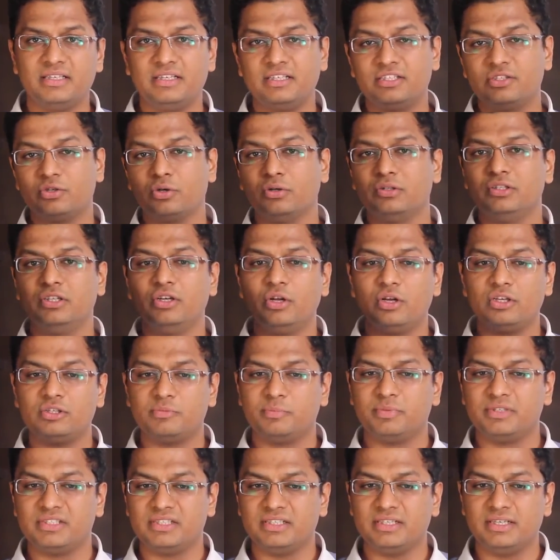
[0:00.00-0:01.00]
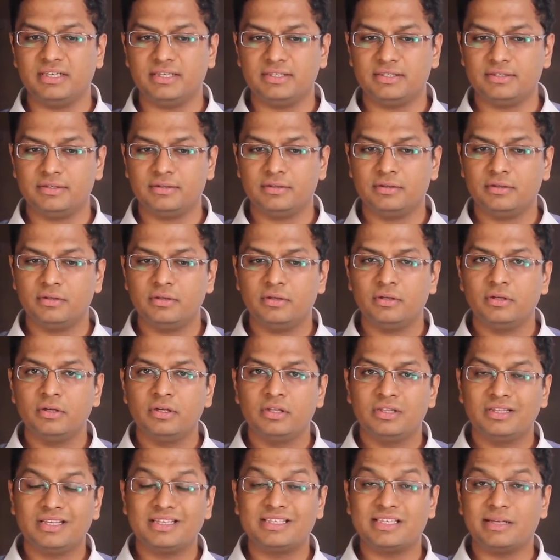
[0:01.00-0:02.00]
is called the loss percentage.
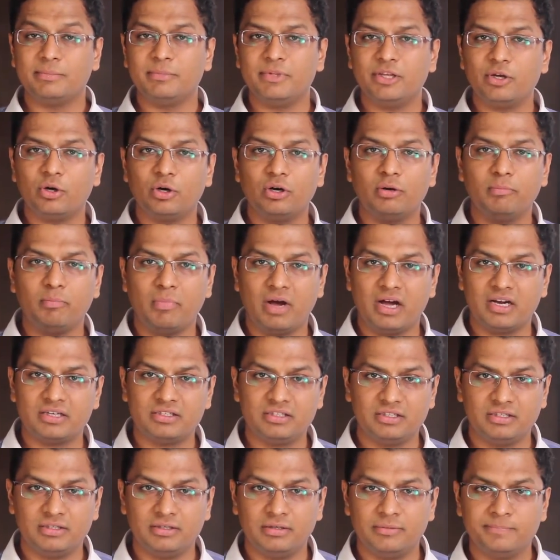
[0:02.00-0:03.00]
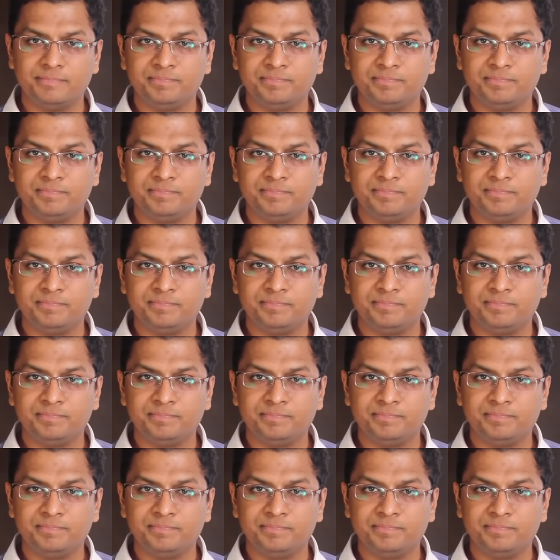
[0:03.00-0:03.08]
There's something called margin.